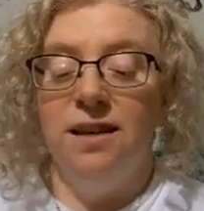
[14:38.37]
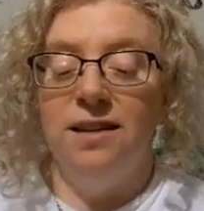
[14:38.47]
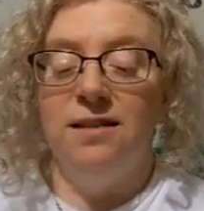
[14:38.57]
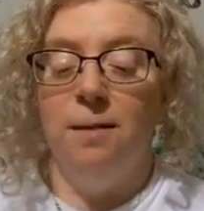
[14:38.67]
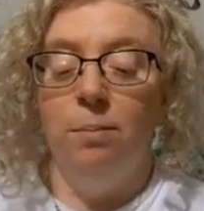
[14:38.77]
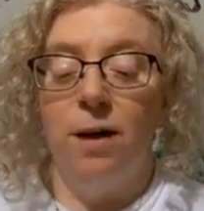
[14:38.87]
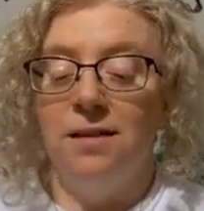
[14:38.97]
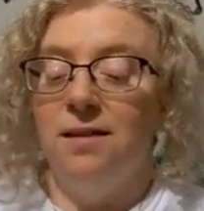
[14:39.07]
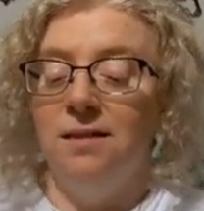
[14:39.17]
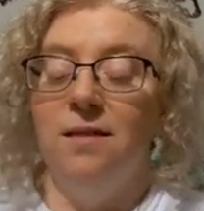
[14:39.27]
is the
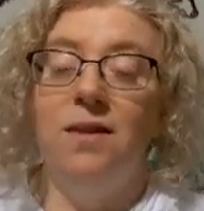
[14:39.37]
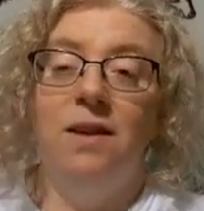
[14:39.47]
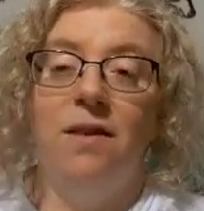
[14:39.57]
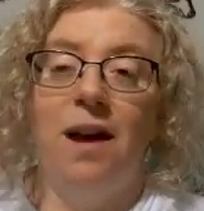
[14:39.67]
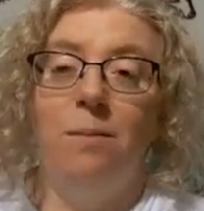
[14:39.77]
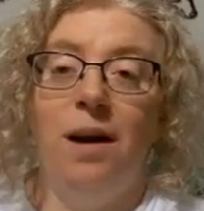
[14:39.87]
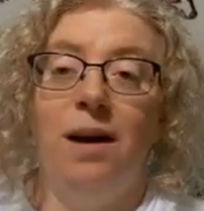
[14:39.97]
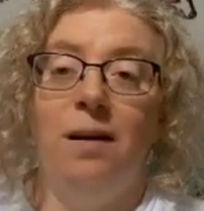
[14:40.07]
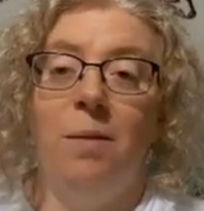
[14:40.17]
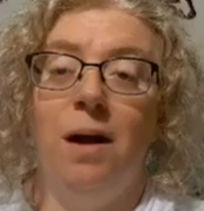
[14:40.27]
presence of the divine mind
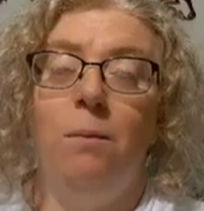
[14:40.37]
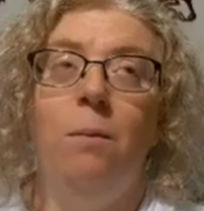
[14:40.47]
in me,